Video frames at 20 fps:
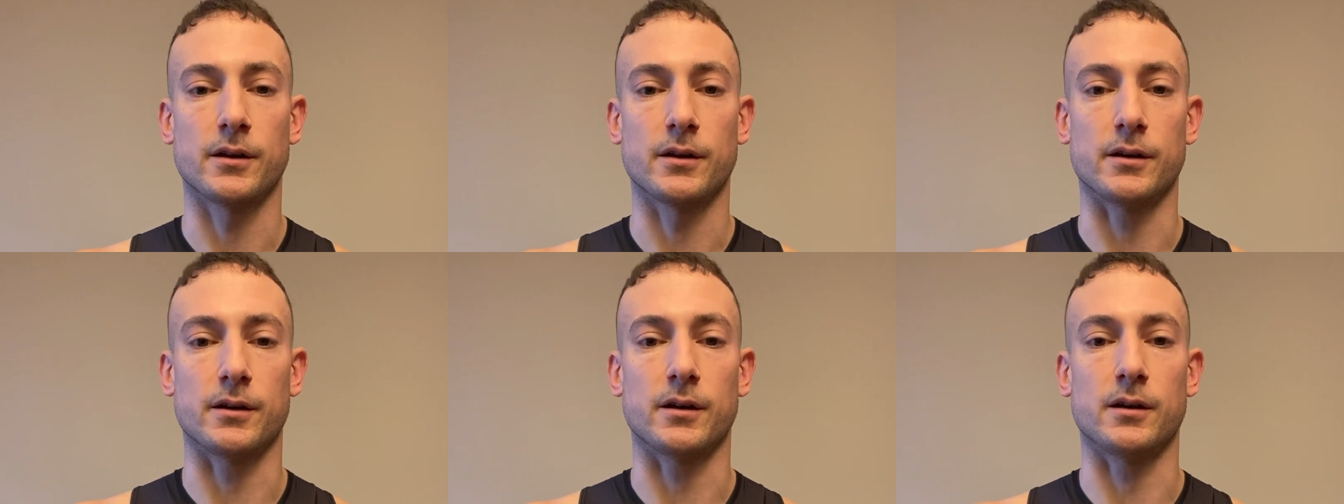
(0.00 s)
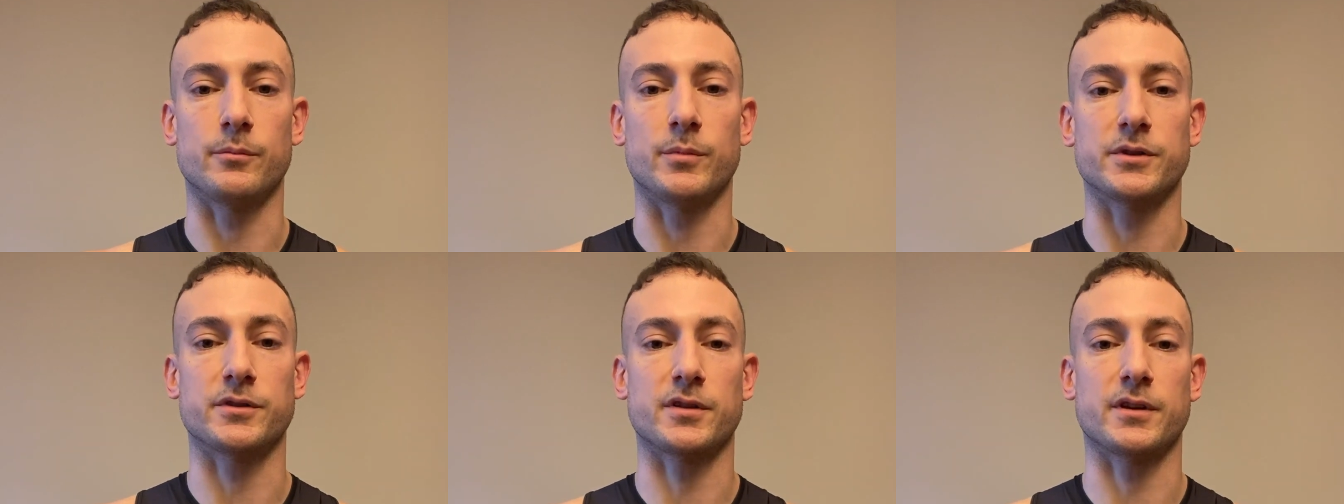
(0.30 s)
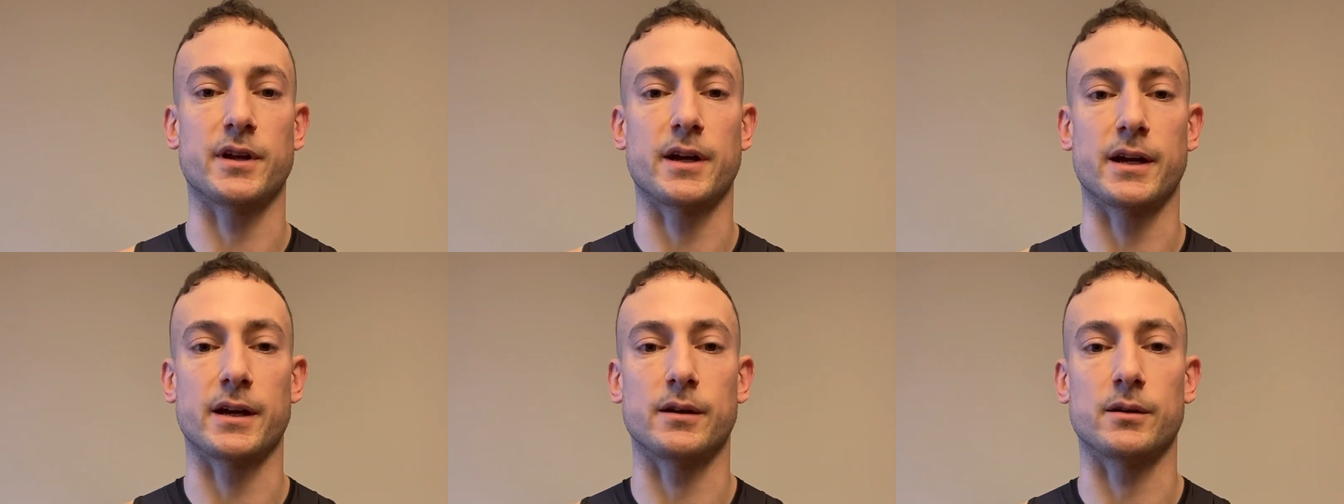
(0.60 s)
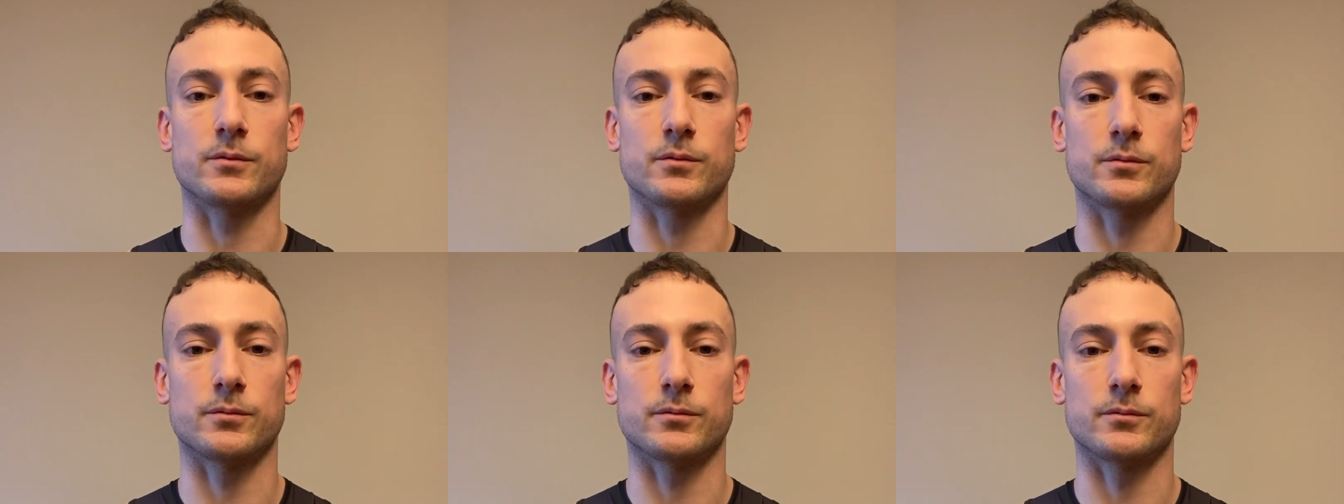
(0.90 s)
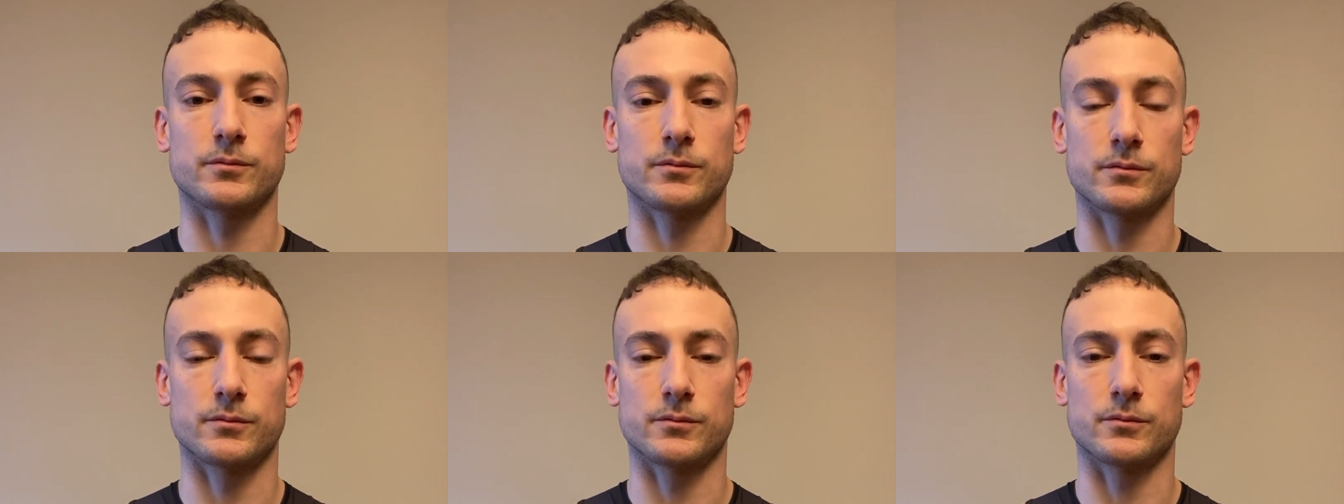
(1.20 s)
but today
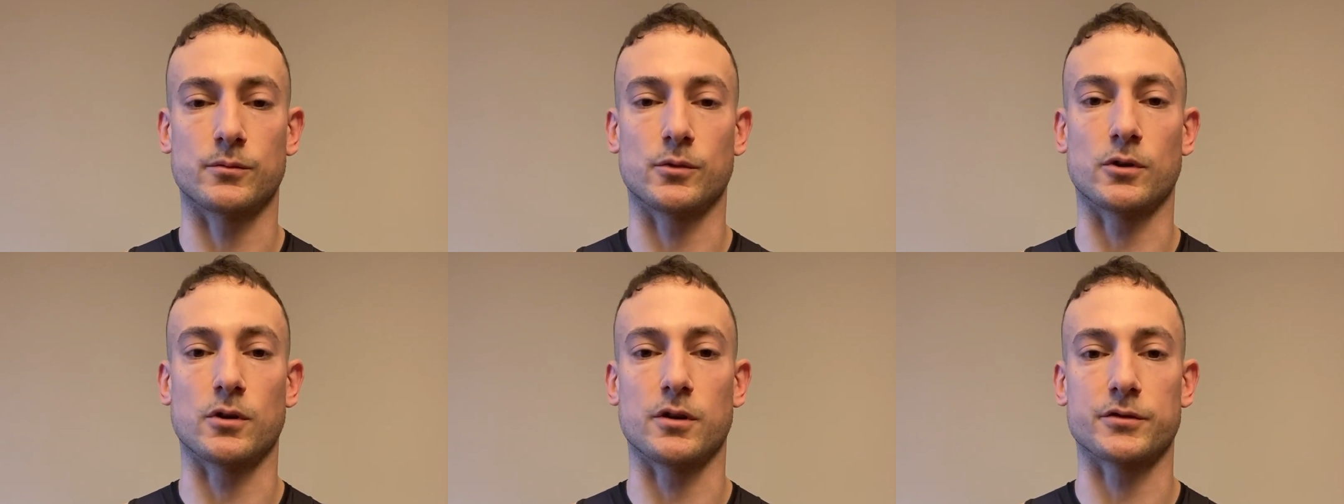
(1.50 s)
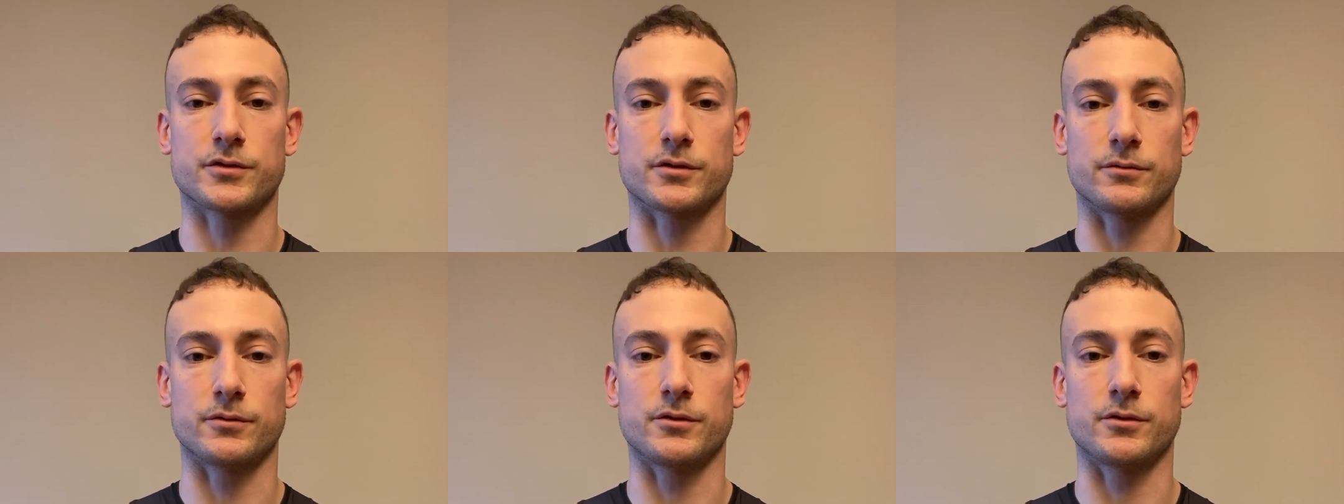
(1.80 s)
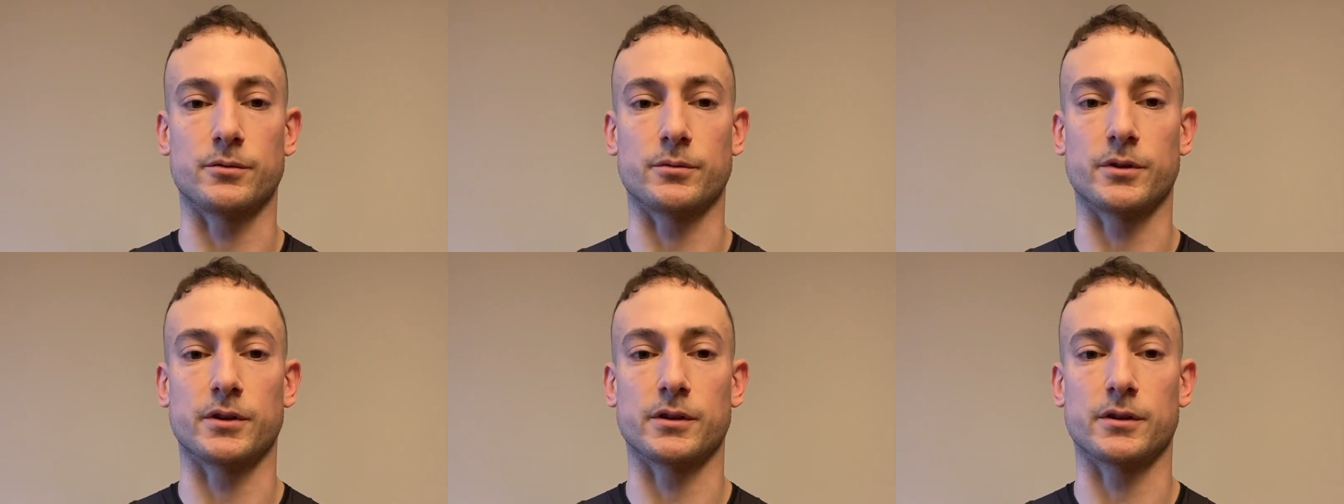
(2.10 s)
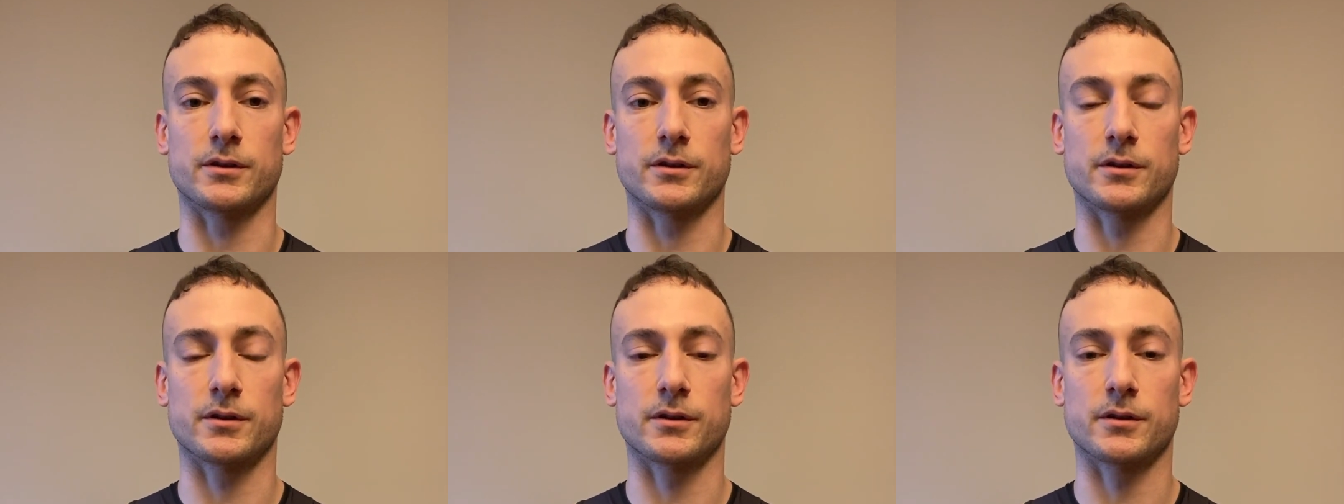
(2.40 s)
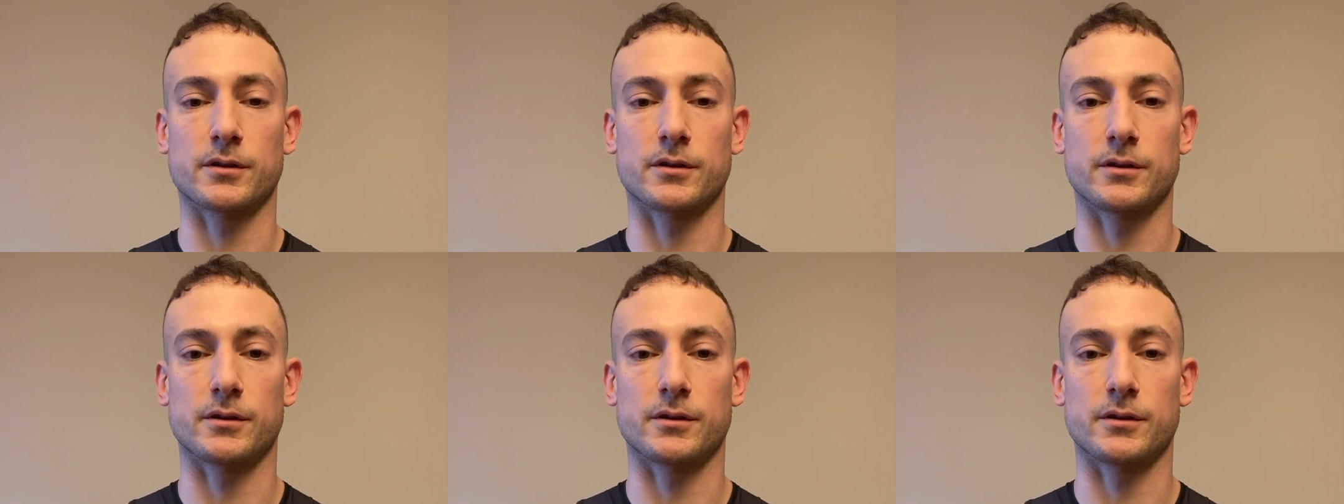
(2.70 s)
we're also doing